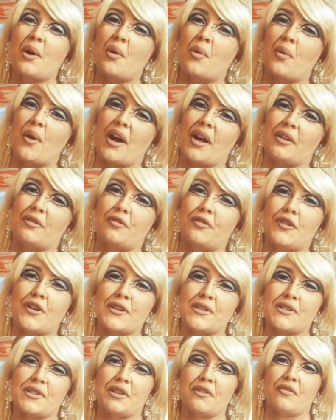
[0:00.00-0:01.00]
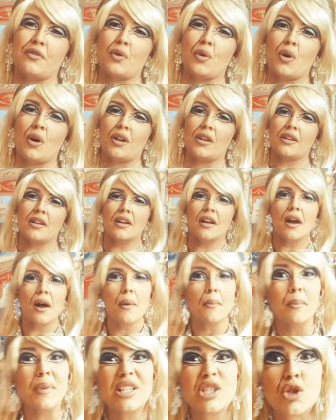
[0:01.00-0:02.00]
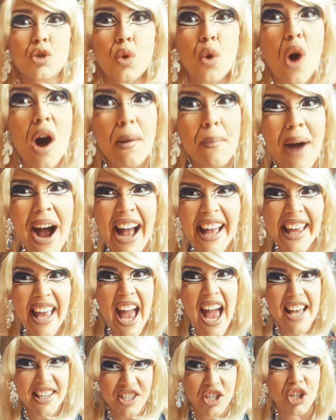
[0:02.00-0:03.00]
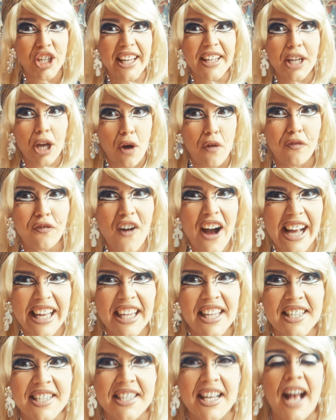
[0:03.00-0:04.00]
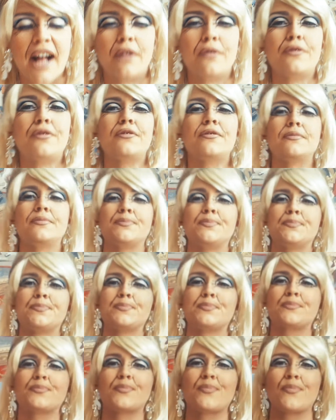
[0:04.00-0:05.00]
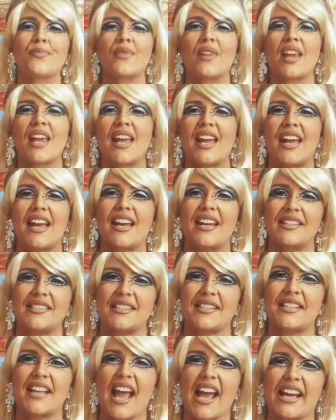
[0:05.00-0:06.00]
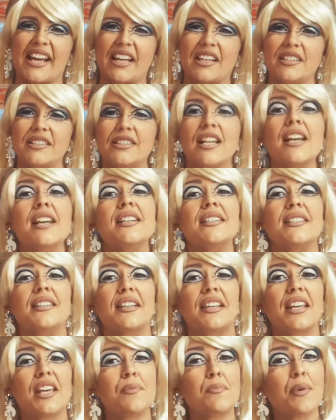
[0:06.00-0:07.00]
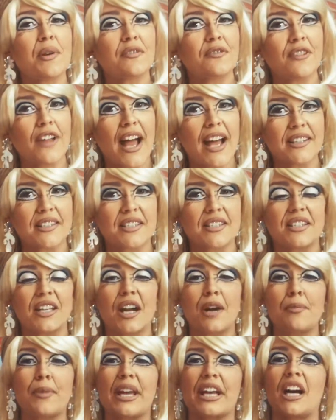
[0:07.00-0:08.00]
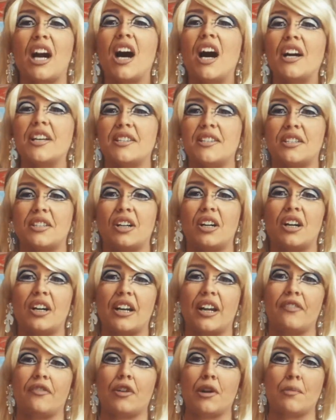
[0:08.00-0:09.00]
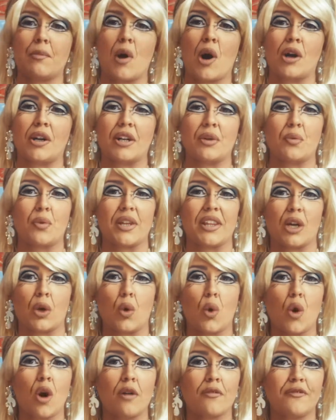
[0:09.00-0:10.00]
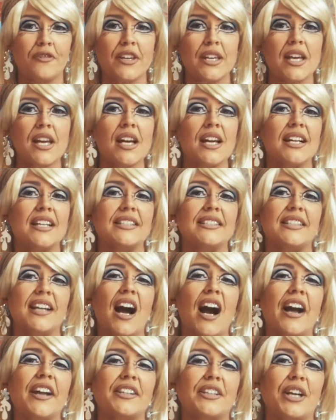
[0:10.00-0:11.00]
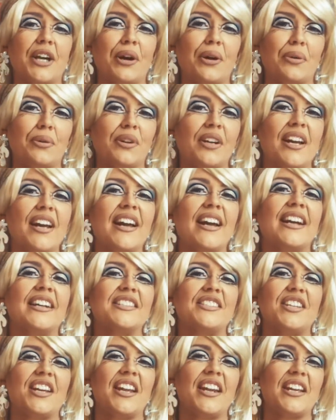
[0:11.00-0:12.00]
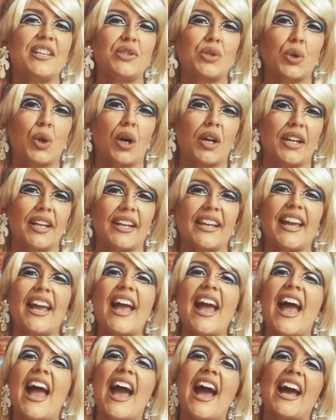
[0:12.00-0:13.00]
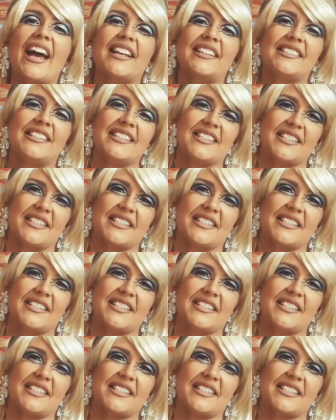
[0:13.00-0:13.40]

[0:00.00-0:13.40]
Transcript: Well, first of all, mature my ass, you can go fuck yourself. And second, to keep a flat stomach, I start every morning with a coffee, a Diet Coke, a gin and tonic, and a